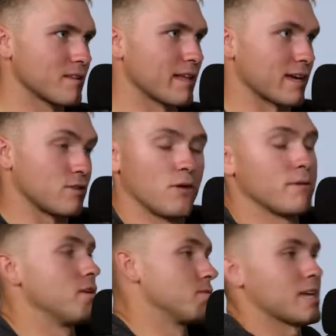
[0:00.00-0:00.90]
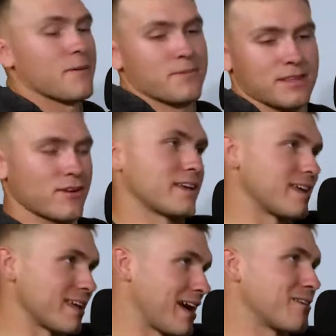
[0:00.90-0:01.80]
Like nobody knew what was happening. They're like
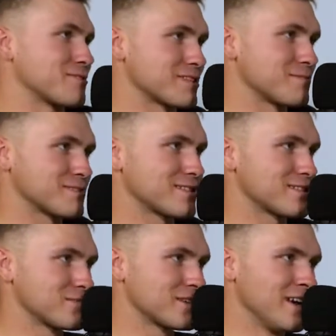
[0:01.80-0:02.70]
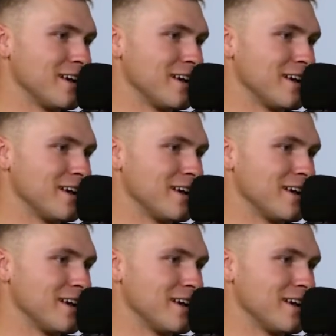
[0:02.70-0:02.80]
getting out of their sleeping systems.